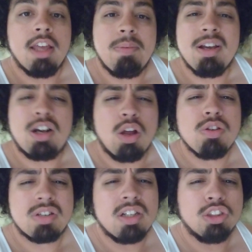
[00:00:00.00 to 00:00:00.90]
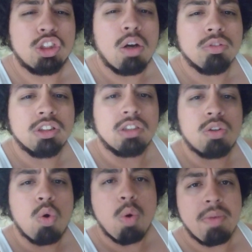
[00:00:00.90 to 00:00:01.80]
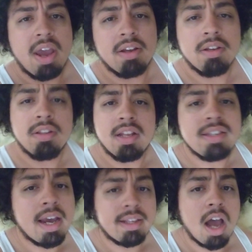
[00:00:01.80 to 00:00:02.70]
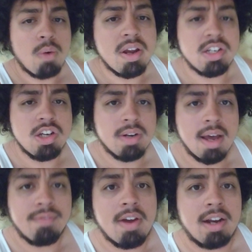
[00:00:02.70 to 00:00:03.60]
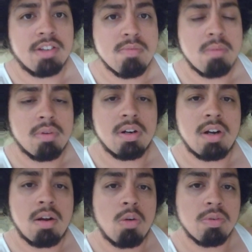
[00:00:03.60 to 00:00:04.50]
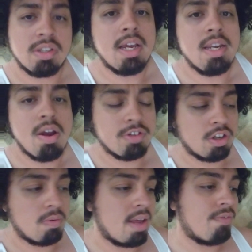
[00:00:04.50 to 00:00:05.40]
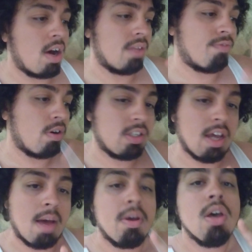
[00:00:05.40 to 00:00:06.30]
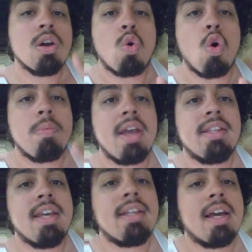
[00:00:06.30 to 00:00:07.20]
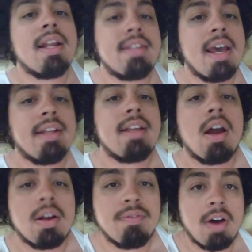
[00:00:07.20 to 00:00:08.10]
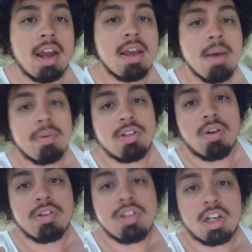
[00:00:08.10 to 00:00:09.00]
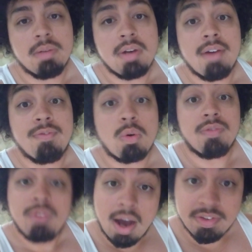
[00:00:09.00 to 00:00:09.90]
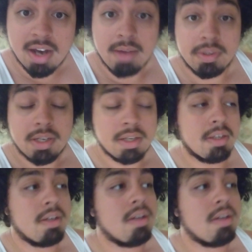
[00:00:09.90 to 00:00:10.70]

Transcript: it'd be closer than Jones and Cormier the takedown ratio in that fight. Because remember, almost 10 years ago when they fought the first time, Cormier did get a takedown in a fight, but Jones took him down four or five times.